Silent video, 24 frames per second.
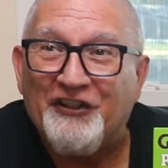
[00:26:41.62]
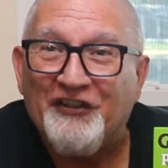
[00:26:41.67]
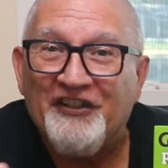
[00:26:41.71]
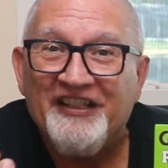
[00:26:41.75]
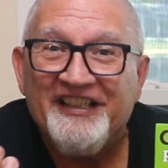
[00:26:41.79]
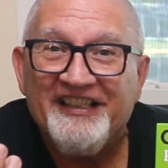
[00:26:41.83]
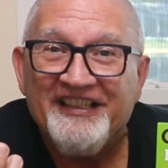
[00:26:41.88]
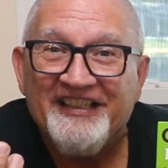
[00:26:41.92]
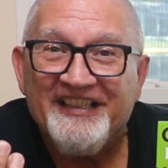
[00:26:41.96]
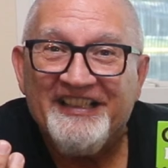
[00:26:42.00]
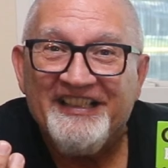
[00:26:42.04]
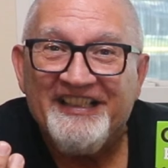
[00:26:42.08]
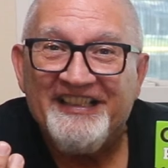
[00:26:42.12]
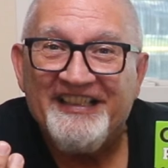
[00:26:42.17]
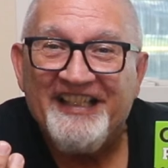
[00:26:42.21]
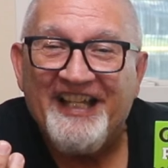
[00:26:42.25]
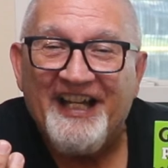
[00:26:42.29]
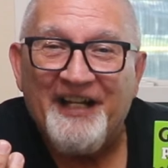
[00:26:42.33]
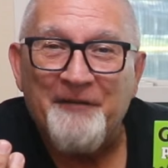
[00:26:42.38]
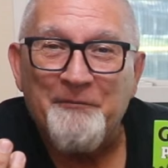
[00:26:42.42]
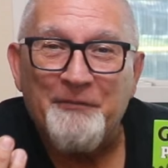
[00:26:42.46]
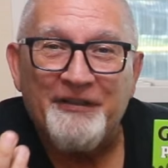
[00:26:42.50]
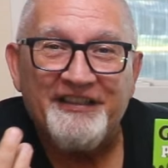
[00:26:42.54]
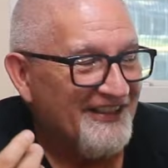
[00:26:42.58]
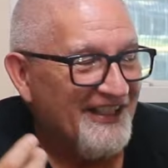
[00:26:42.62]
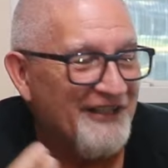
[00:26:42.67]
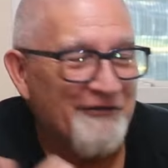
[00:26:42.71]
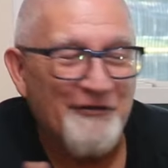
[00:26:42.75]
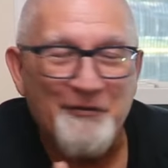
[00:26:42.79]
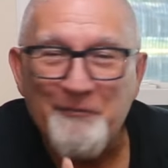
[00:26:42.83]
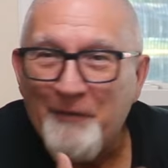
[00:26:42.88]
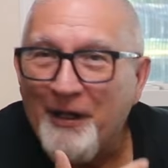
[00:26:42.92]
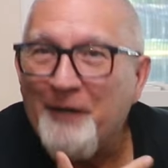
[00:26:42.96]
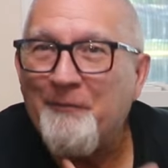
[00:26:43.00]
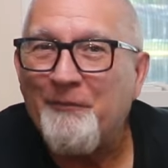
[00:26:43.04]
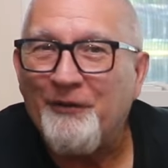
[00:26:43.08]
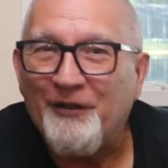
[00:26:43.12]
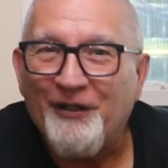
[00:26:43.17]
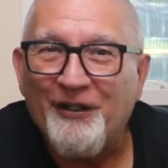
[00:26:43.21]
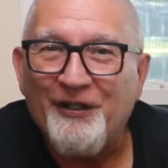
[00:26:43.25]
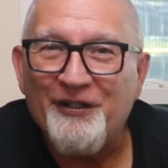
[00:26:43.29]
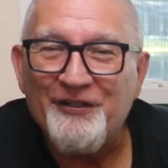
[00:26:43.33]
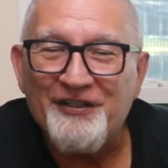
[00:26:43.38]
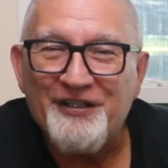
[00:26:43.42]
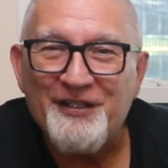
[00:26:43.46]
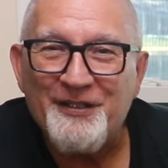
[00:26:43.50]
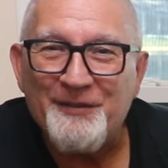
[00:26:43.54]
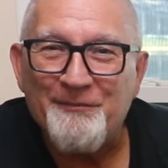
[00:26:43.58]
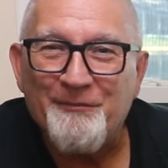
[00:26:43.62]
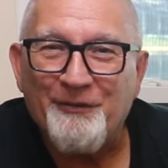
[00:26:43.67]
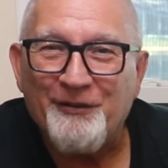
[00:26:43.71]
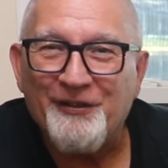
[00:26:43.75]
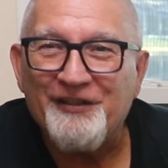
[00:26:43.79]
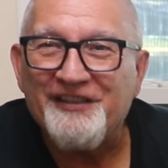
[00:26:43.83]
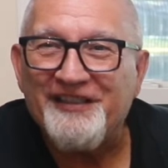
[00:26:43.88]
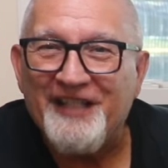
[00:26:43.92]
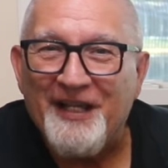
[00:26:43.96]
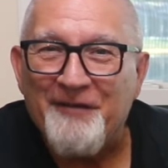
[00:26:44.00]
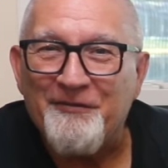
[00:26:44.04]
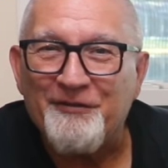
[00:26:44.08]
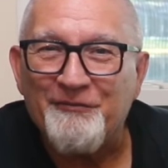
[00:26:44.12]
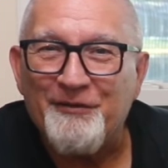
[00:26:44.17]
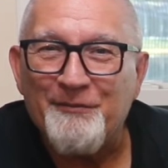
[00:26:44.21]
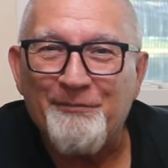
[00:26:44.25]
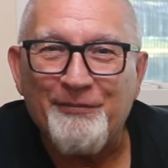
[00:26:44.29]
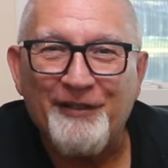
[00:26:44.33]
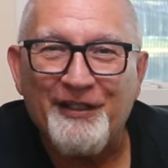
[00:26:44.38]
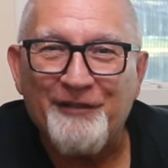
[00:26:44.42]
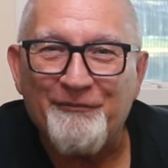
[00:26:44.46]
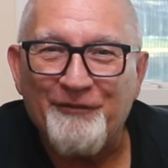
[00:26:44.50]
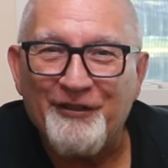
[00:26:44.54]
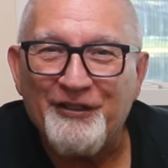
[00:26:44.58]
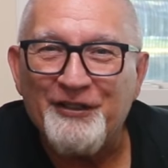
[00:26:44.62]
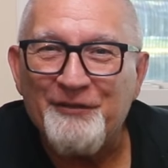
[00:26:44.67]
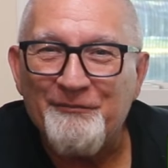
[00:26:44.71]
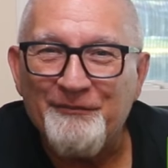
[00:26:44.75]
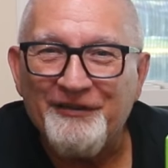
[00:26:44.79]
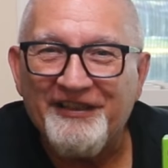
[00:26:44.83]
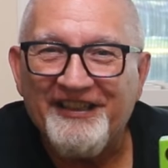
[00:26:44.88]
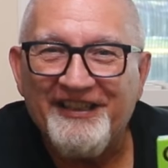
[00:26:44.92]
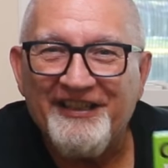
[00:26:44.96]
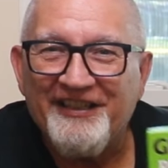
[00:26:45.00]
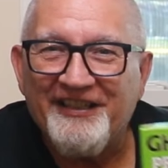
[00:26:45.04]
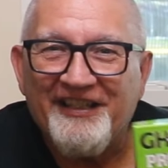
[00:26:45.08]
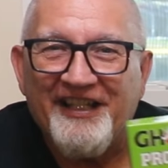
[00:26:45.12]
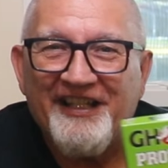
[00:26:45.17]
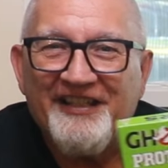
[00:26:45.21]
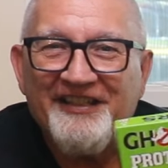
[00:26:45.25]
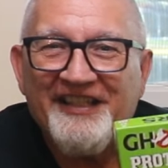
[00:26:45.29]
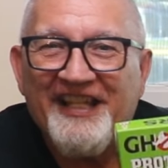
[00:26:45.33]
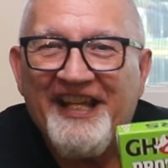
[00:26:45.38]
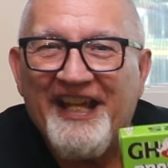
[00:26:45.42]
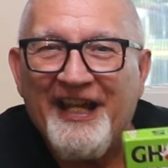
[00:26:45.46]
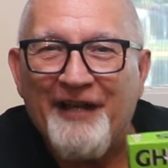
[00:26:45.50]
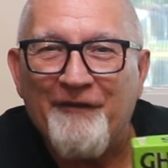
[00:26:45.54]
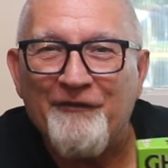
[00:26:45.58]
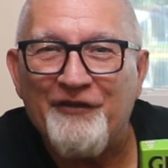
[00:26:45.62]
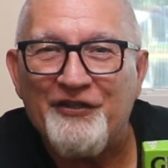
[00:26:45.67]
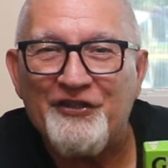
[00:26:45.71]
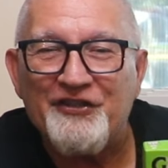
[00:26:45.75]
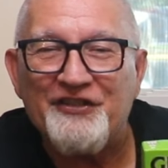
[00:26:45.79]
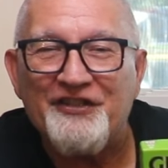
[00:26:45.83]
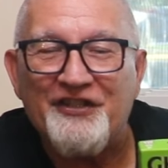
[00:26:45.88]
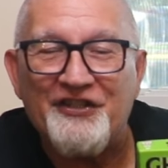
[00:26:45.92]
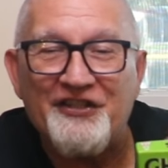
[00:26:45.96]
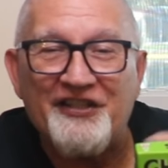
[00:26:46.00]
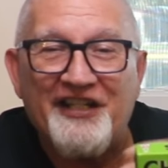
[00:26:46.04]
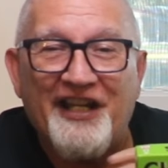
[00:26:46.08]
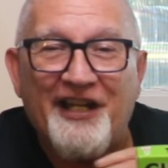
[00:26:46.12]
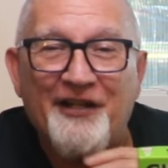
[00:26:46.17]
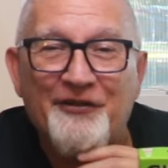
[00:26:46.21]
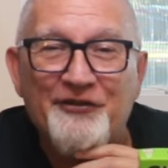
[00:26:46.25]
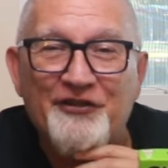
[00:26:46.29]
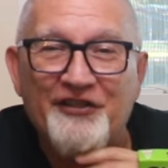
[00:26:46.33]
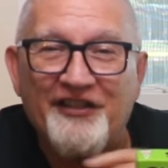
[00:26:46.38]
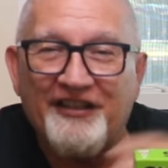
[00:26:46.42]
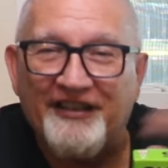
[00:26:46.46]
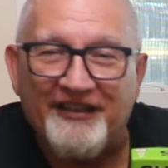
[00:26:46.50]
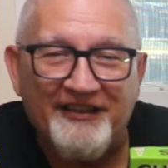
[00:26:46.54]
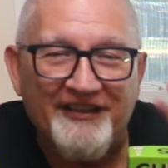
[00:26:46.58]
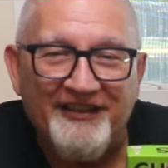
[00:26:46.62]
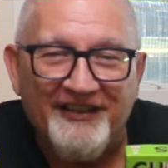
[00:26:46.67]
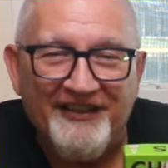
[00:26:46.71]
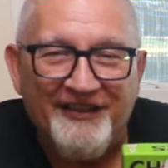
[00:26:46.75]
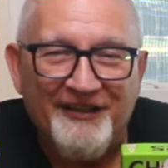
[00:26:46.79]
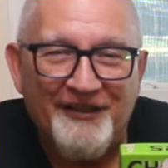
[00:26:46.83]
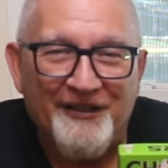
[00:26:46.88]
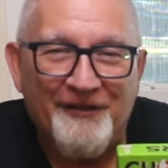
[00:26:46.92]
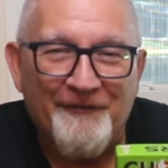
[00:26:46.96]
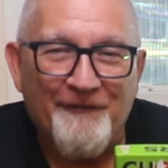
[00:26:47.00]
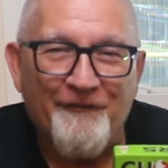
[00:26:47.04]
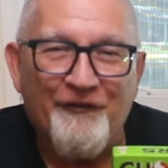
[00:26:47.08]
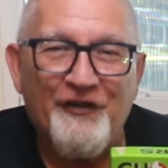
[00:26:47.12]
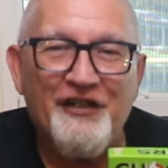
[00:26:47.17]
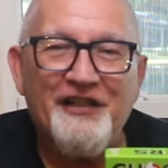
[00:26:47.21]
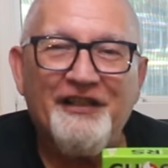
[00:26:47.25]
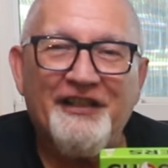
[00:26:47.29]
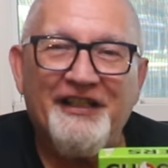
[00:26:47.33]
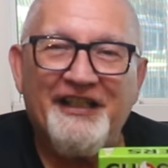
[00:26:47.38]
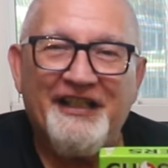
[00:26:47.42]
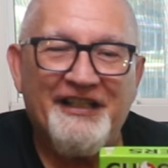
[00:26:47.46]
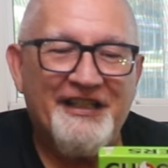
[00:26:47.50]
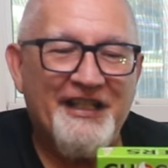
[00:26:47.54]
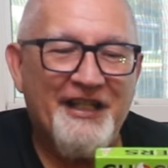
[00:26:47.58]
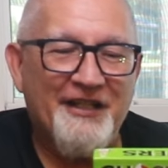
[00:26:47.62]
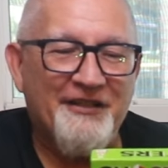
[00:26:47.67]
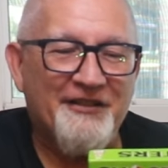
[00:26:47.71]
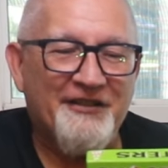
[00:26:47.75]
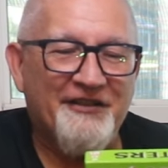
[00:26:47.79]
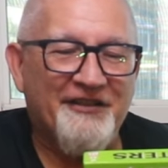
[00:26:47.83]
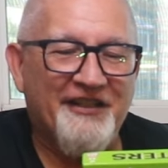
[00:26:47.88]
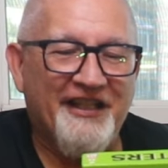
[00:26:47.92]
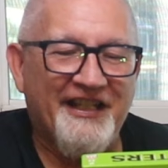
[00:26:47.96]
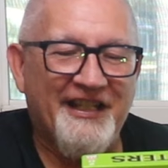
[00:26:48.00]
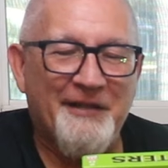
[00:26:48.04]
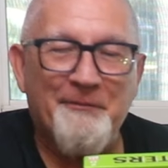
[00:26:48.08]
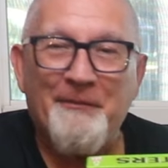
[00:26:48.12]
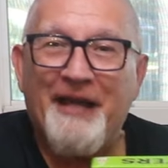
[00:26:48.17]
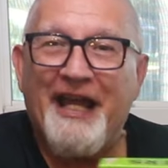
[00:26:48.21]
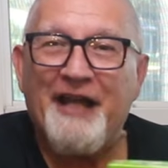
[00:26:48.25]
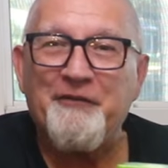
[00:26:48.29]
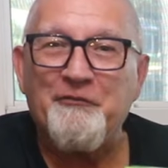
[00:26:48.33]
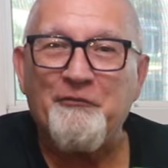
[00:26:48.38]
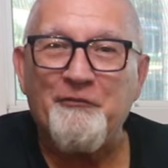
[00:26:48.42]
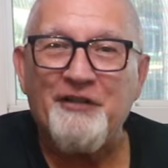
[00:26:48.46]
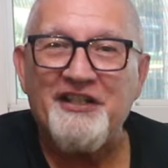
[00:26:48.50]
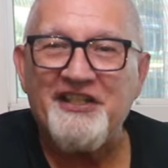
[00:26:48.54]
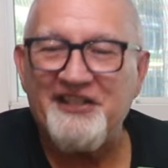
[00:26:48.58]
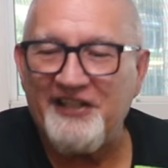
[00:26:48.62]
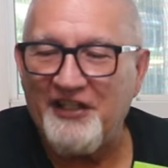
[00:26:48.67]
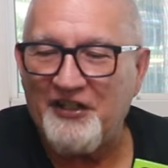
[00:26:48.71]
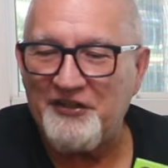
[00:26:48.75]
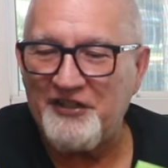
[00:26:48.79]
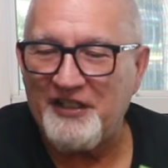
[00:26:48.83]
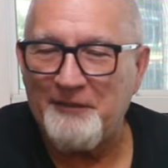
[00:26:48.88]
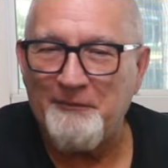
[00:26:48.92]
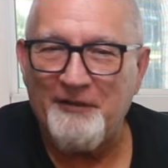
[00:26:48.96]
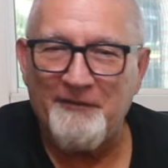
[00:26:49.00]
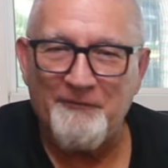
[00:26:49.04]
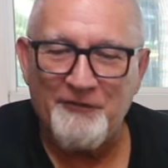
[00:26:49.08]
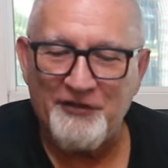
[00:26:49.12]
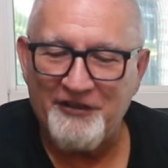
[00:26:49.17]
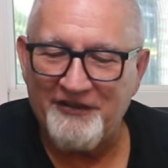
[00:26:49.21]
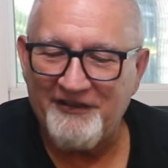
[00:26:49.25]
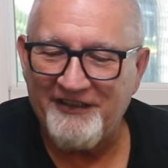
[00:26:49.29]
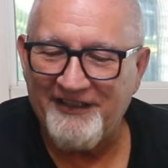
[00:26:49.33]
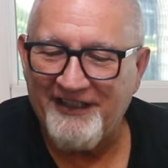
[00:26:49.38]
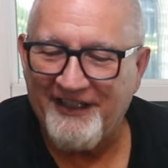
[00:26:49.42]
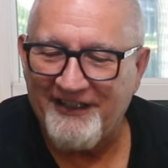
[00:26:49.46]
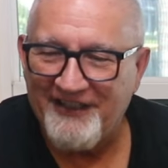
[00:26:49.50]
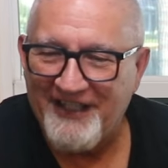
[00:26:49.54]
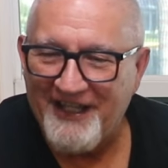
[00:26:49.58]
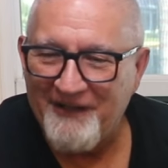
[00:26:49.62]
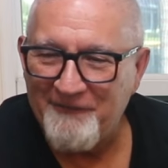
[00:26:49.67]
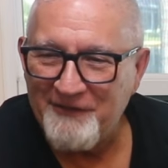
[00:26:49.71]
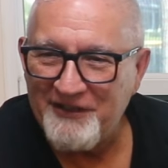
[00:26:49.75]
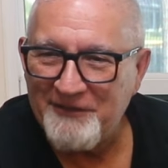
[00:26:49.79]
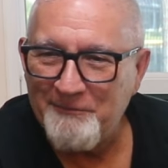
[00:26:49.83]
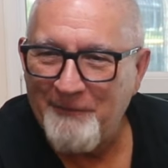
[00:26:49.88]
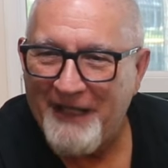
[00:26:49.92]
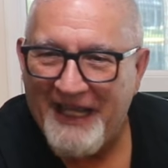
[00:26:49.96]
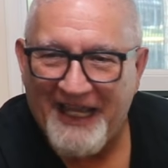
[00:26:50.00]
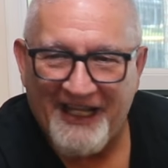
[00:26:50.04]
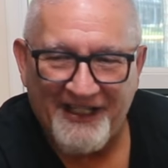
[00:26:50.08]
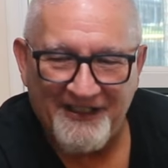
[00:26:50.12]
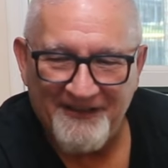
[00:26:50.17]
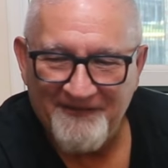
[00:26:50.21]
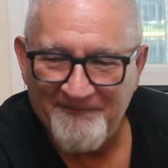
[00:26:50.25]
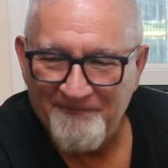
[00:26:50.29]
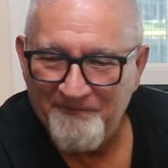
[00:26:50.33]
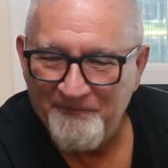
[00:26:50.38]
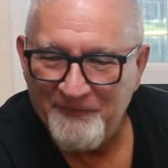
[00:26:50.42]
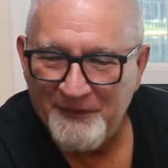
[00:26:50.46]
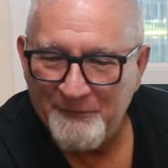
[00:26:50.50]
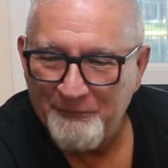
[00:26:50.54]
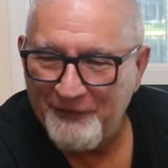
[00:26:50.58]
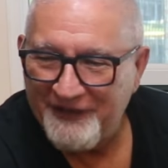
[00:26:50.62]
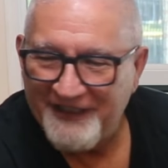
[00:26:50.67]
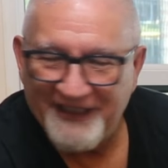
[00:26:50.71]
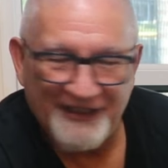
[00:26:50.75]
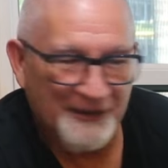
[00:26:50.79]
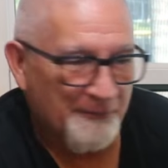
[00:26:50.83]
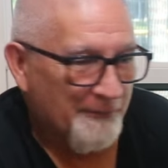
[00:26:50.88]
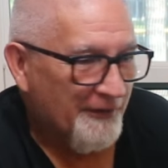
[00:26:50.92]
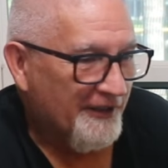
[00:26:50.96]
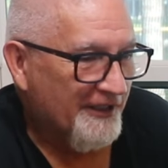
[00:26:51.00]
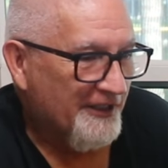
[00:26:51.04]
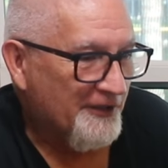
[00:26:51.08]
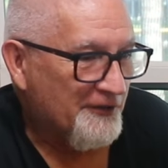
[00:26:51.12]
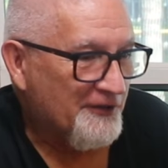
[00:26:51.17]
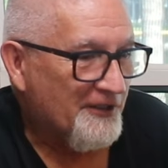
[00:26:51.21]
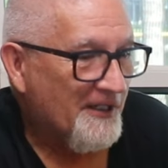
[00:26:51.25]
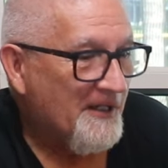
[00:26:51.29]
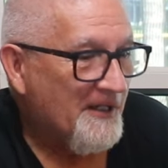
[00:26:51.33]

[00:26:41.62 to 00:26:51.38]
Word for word: So, yeah, but they remember all these board games we played with them, and they and they have this nostalgic feeling, and they they get mad when we sell some of them. So yeah, that one's back. Protect the barriers.